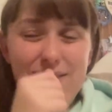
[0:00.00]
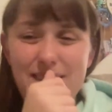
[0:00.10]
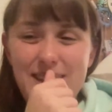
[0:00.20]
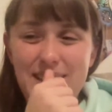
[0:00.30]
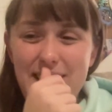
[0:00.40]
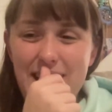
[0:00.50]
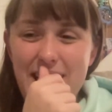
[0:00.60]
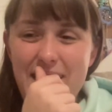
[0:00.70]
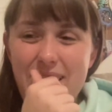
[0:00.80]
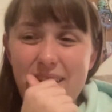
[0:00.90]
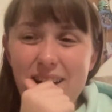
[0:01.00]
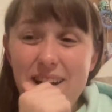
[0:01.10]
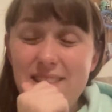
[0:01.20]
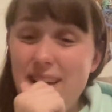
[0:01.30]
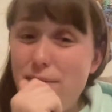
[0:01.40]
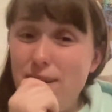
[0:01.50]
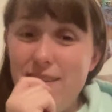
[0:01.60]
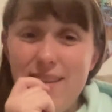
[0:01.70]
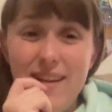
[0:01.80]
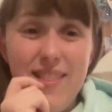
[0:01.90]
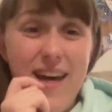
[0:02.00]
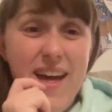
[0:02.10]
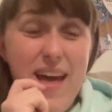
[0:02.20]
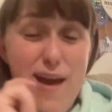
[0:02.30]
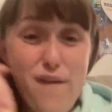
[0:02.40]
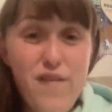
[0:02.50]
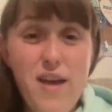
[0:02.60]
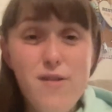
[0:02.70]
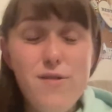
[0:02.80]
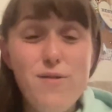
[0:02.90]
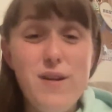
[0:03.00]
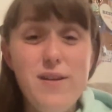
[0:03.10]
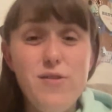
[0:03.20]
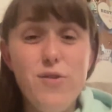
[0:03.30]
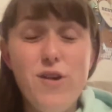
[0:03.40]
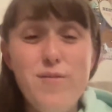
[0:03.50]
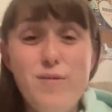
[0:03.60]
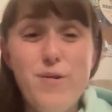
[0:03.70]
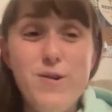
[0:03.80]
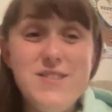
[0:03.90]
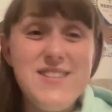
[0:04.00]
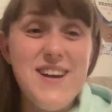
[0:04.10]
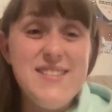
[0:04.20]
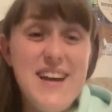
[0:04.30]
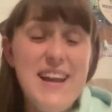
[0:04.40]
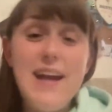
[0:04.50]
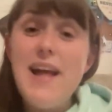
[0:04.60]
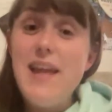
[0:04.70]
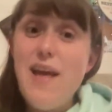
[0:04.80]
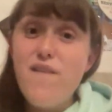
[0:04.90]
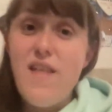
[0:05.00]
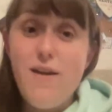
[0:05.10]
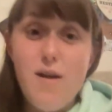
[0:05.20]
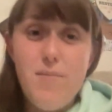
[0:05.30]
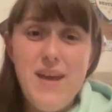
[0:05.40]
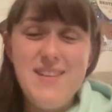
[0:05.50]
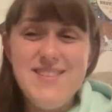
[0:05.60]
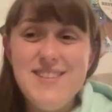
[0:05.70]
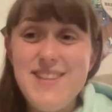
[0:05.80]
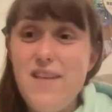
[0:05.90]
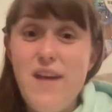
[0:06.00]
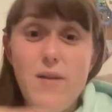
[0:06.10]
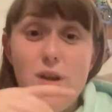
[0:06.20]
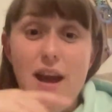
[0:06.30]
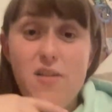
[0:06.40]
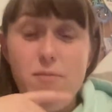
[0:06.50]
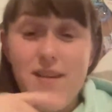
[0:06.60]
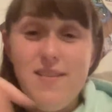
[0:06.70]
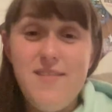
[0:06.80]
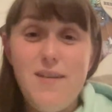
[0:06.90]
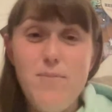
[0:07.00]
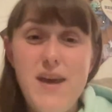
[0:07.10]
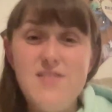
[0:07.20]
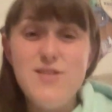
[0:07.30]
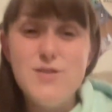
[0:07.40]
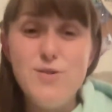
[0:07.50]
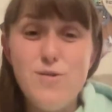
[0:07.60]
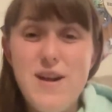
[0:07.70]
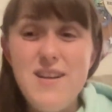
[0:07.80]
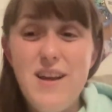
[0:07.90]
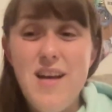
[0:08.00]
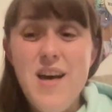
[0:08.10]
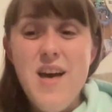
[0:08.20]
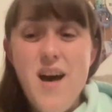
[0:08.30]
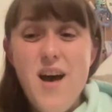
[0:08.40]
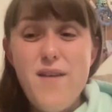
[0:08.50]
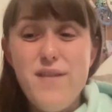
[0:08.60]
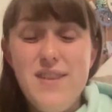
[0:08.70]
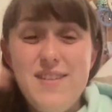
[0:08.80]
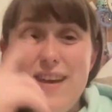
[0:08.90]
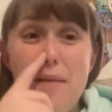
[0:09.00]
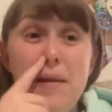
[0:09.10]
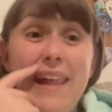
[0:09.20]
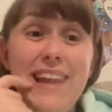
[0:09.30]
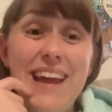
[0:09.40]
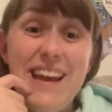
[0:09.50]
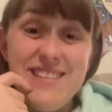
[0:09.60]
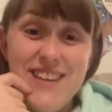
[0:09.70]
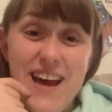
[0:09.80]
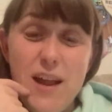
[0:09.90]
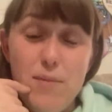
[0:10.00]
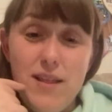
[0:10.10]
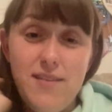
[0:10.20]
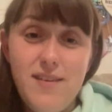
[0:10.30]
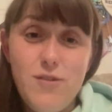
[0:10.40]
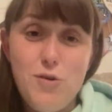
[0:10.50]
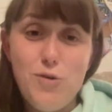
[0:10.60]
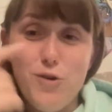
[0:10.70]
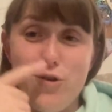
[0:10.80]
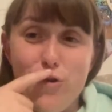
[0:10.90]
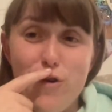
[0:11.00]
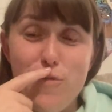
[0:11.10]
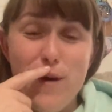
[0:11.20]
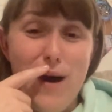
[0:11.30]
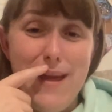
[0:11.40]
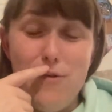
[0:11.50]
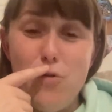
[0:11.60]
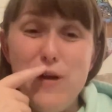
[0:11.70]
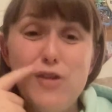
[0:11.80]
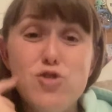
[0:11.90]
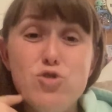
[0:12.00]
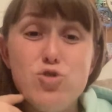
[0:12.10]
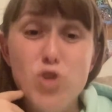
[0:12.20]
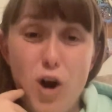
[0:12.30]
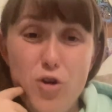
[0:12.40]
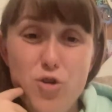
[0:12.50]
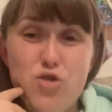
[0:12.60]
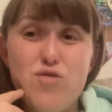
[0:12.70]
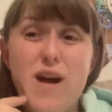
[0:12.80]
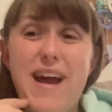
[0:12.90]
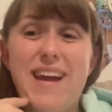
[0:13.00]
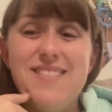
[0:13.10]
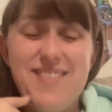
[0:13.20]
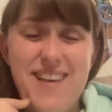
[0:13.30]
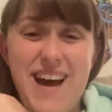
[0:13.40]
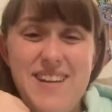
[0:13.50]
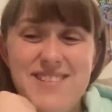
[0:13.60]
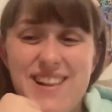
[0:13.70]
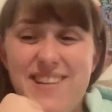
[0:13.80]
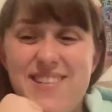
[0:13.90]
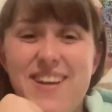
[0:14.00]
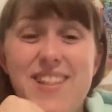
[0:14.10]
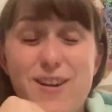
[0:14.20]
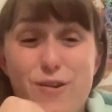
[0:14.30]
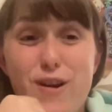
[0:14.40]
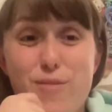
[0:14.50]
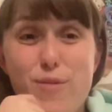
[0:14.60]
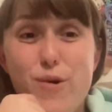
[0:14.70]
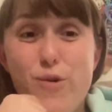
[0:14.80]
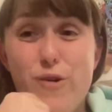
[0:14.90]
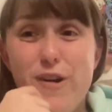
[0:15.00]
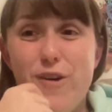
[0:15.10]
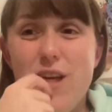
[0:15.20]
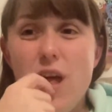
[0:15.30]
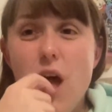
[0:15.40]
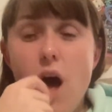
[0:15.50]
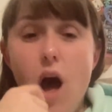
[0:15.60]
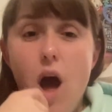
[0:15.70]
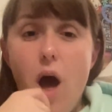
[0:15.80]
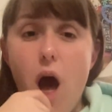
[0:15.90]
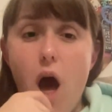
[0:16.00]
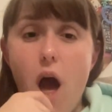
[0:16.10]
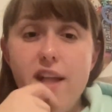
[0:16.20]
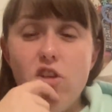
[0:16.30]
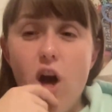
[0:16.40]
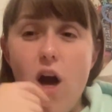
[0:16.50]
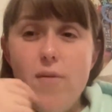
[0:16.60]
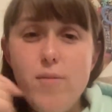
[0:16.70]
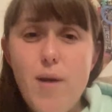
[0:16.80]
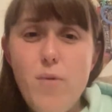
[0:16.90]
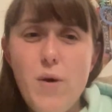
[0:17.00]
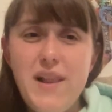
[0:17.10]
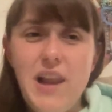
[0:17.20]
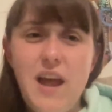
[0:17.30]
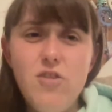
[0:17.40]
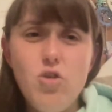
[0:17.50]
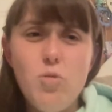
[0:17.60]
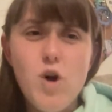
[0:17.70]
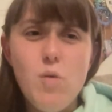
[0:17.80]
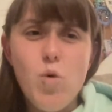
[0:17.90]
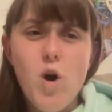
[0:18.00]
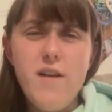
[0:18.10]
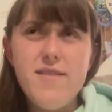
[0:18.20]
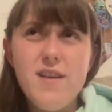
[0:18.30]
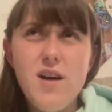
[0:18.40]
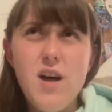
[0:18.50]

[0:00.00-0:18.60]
But yeah, I definitely think that if there is a group memorial to Titanic and if there are pictures, if anyone has existing pictures already and uh, for this yet, please share them in the Discord group. I, it will be so great to actually see the Greek memorial. I can't remember where the London one was.